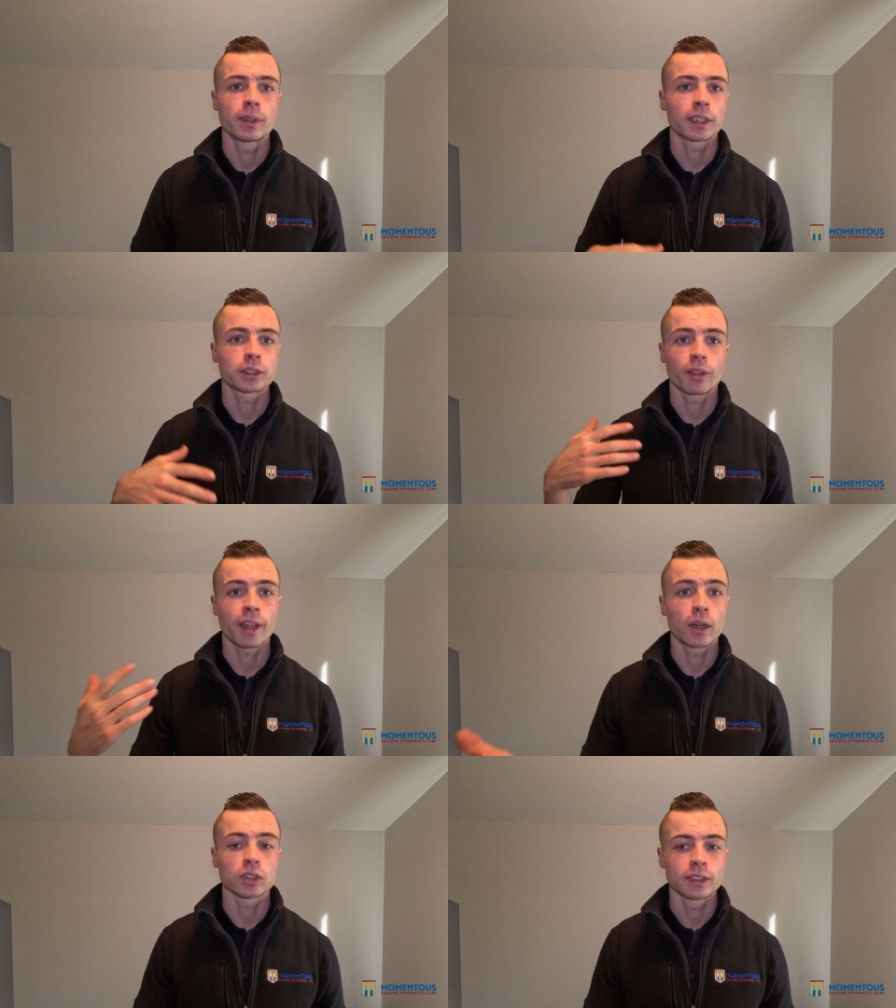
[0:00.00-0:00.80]
an extra
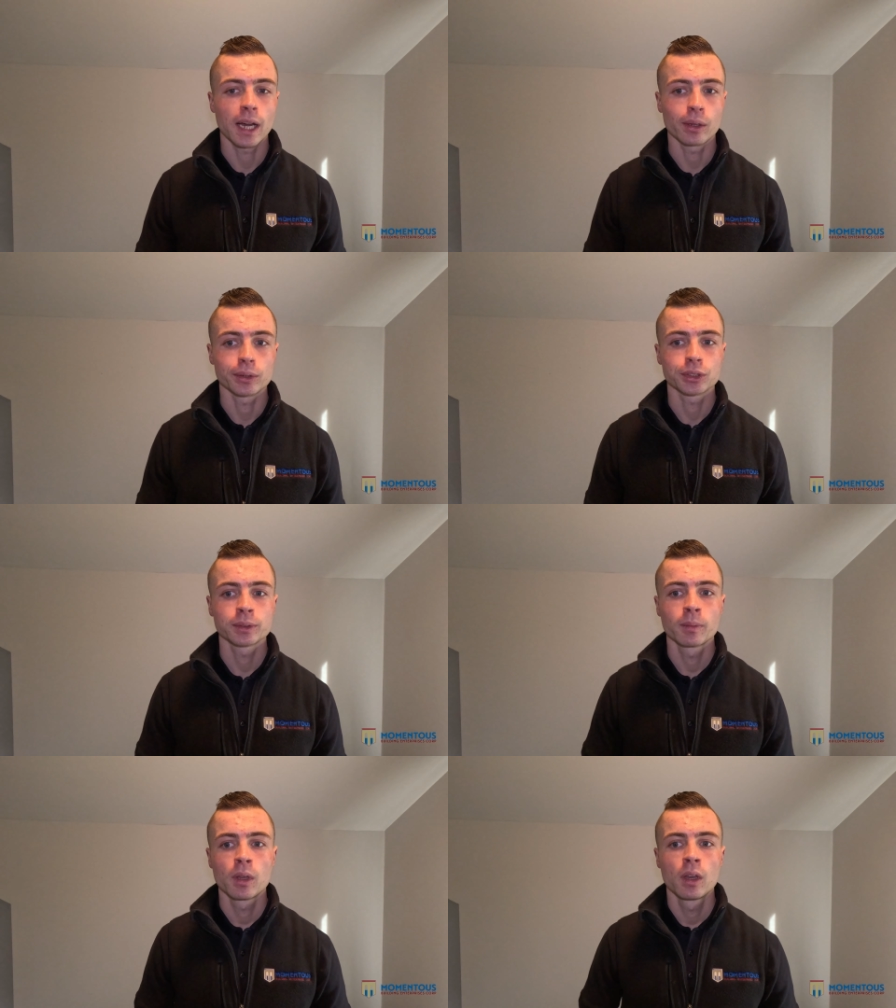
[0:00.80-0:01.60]

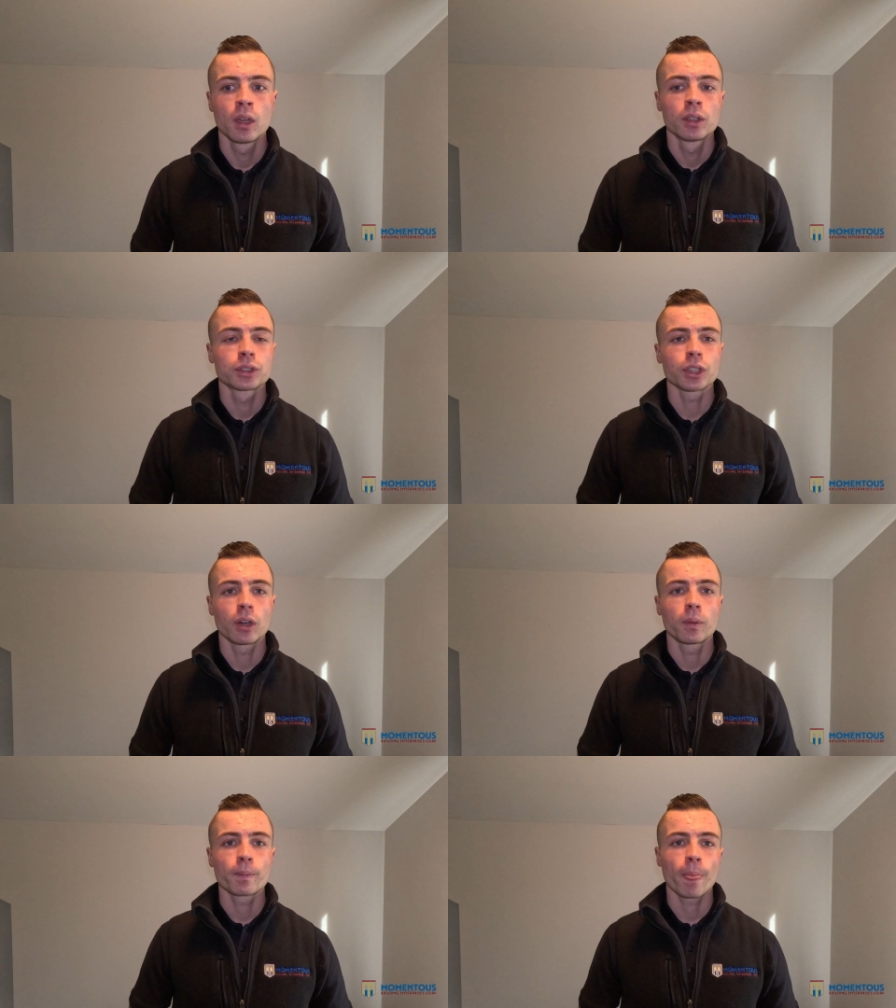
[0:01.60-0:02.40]
$1,000.
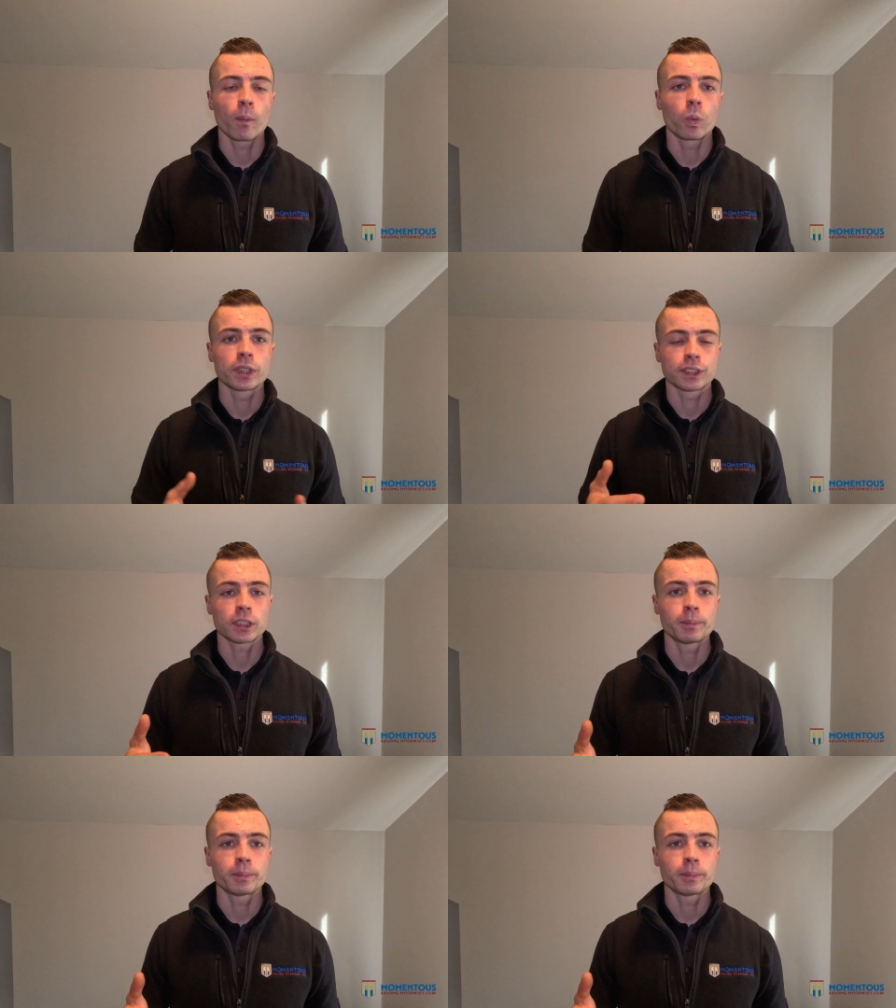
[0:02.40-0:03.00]
So what does this